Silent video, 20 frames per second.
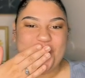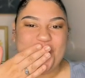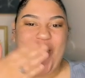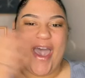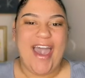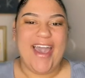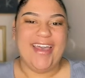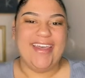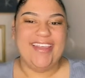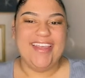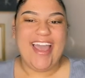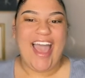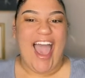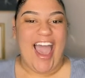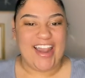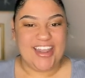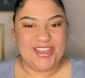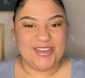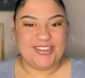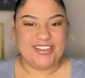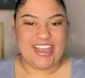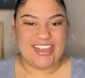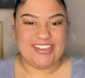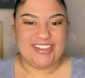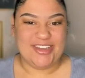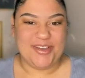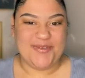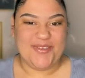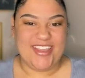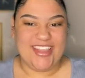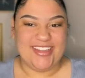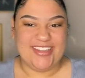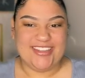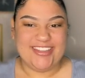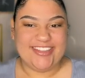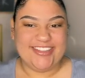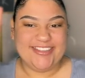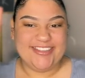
Mwah! Adios, Chastopians.